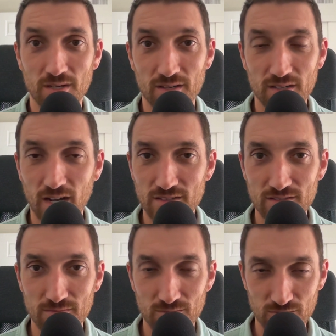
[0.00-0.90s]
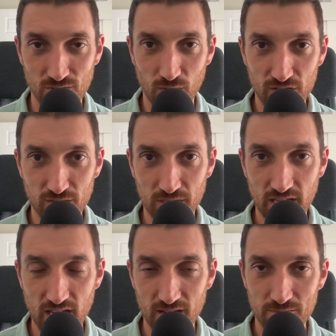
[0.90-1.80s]
I got to watch some of the
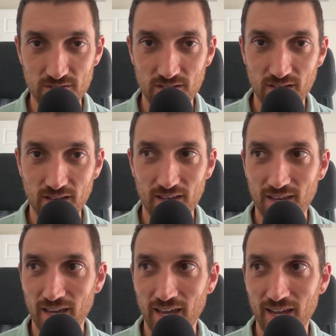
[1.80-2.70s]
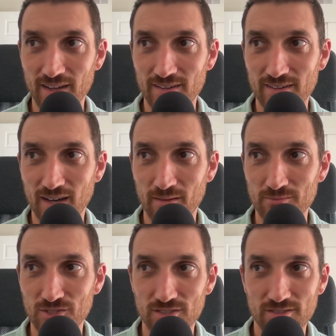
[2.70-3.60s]
games, and
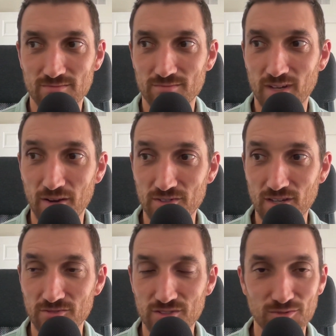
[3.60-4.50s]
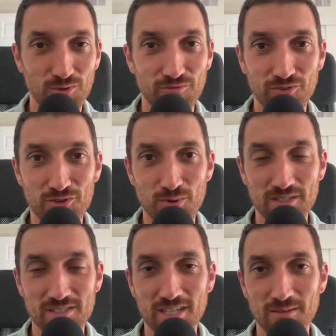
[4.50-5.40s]
I was obviously rooting for the
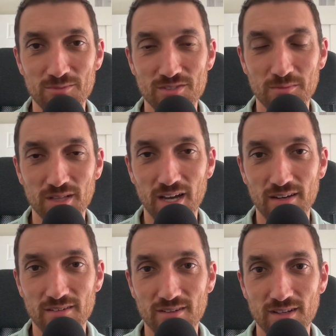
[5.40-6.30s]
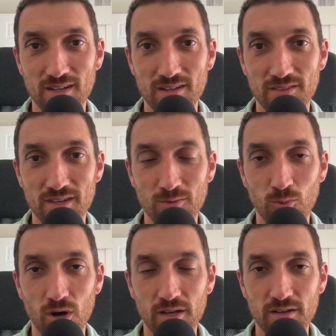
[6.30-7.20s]
U.S. teams. I'm glad they
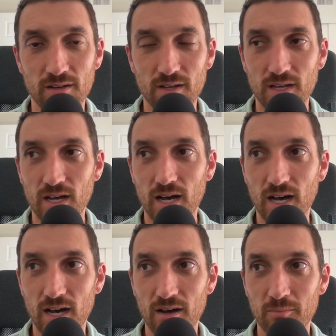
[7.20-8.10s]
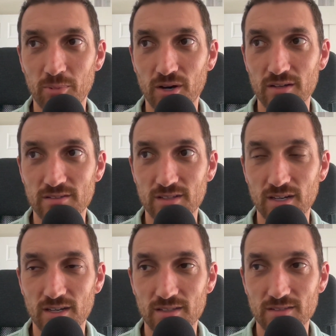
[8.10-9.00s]
won, but
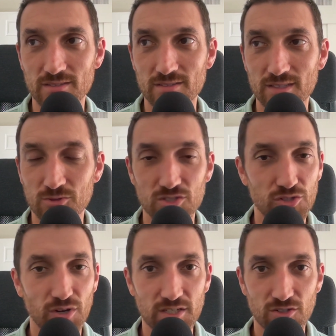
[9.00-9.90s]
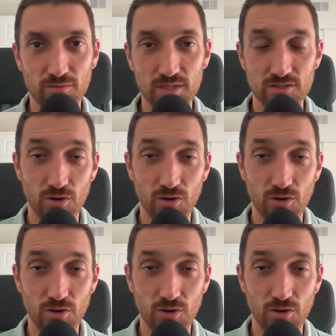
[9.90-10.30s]
it was just a great tournament.